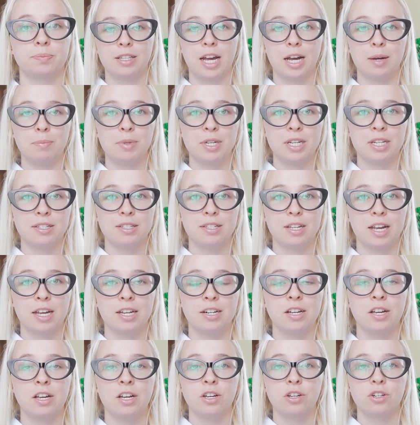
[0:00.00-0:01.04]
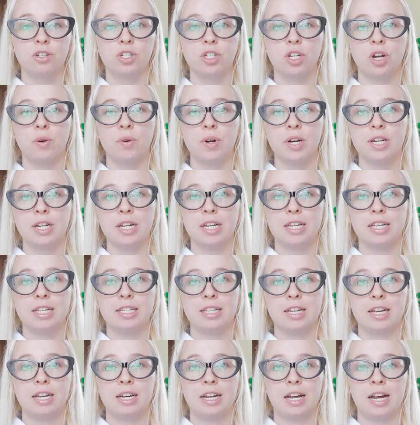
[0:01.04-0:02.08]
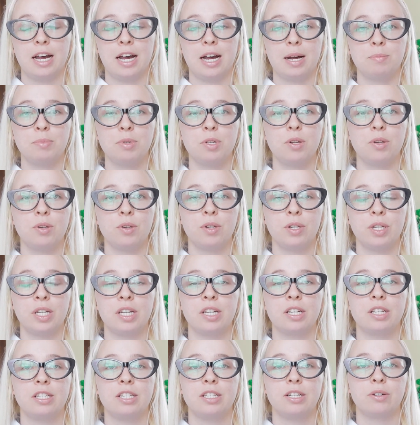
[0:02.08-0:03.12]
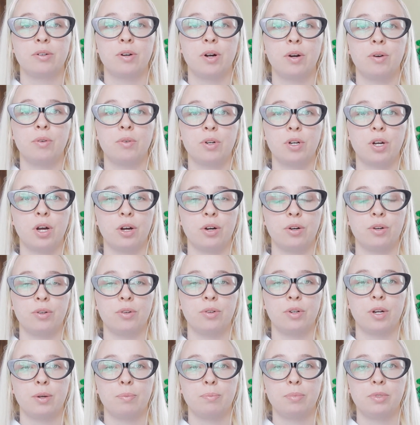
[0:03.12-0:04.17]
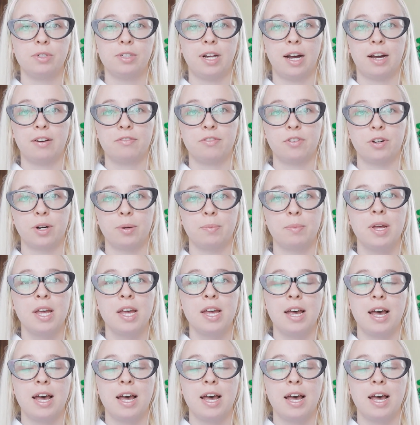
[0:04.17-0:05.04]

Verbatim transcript: That being said, Showit is an absolutely zero-code platform,